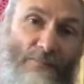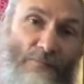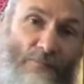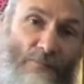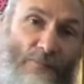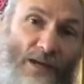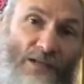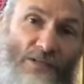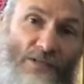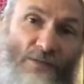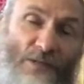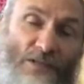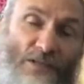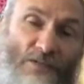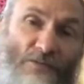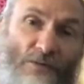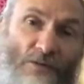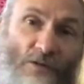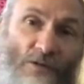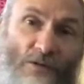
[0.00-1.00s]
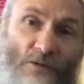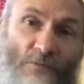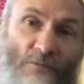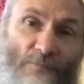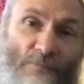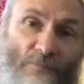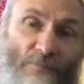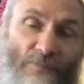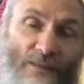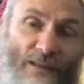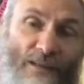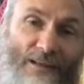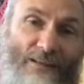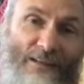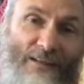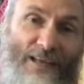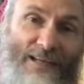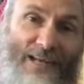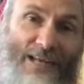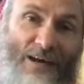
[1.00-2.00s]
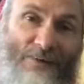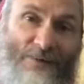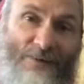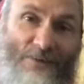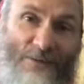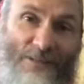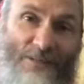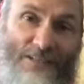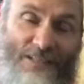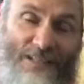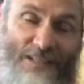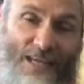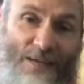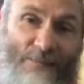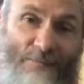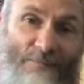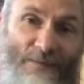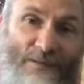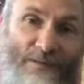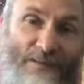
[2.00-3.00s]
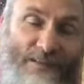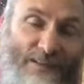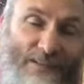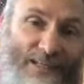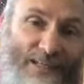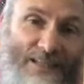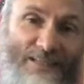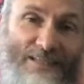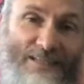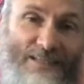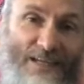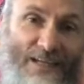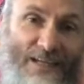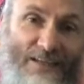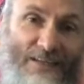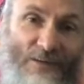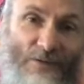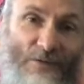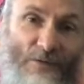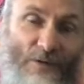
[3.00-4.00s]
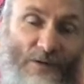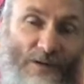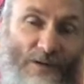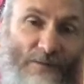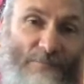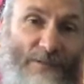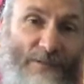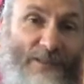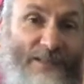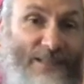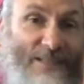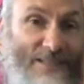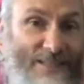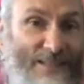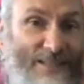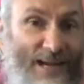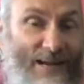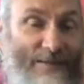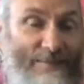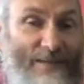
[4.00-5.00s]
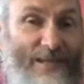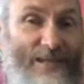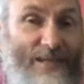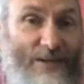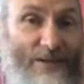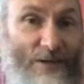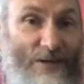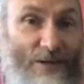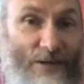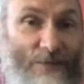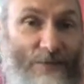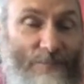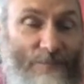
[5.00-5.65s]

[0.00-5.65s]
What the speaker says: went to his room, lay down to go to sleep, leaned the stick in the corner. But this time he knew.